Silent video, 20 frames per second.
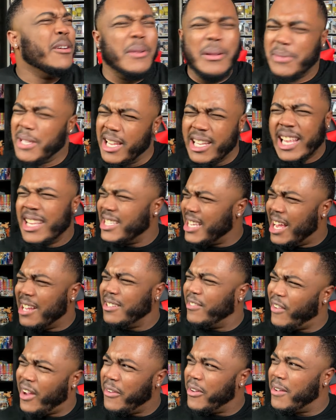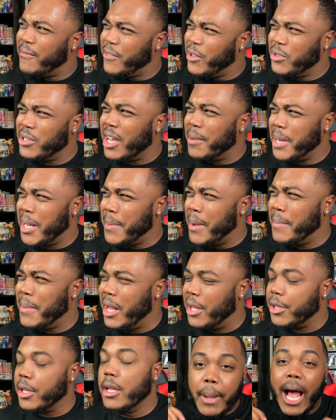get what I'm saying. That sounds very confusing coming out of my
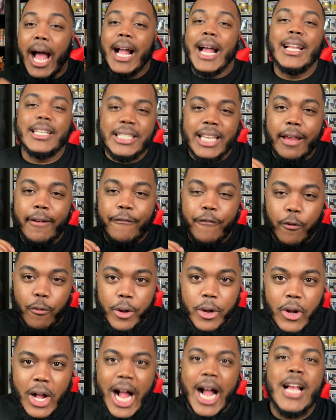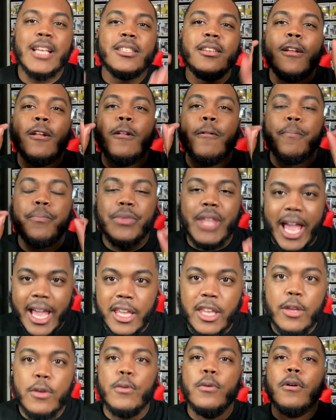mouth. But I gotta say, for real, guys,
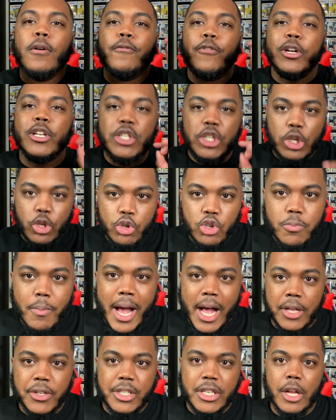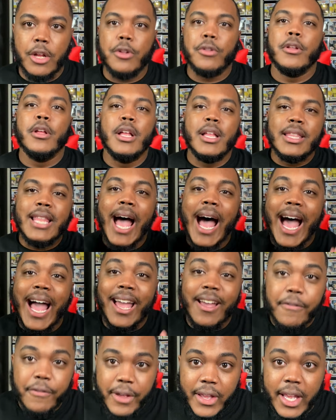thank you for this huge milestone that I
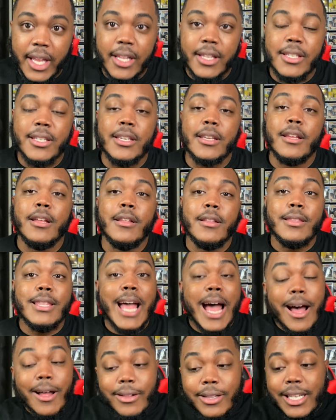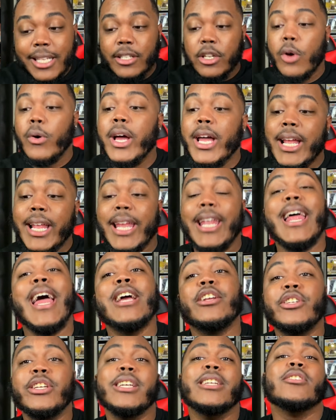have hit. Now, let's go ahead and
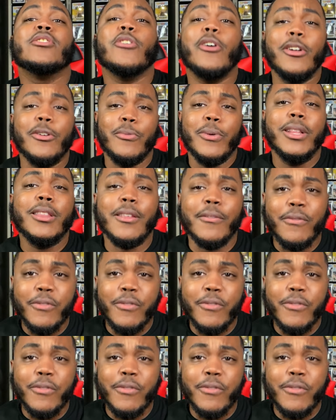actually get started with the